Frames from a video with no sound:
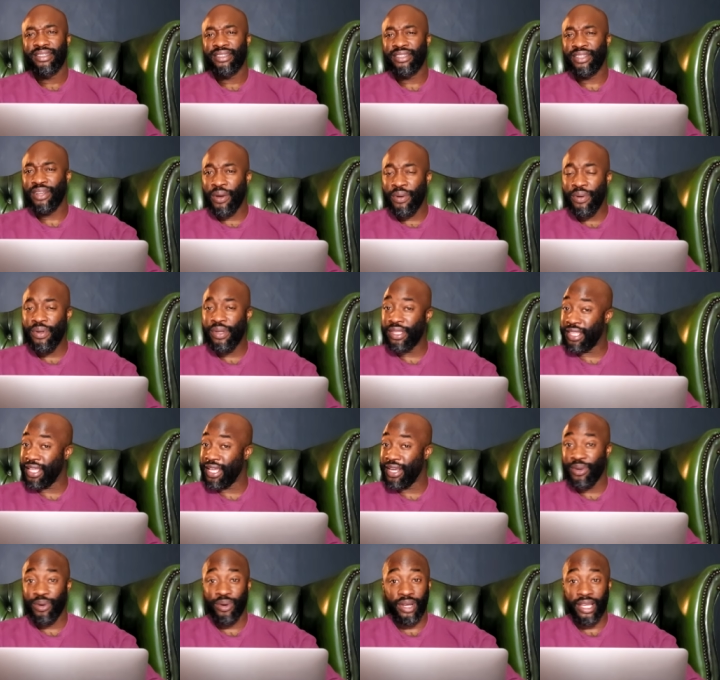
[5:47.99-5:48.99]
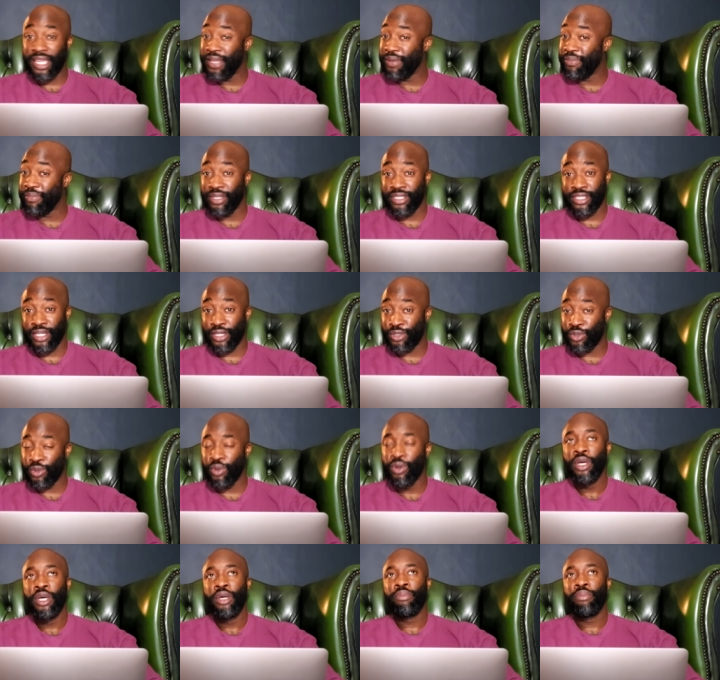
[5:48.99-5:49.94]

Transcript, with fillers: You know, they're not gimmies at all,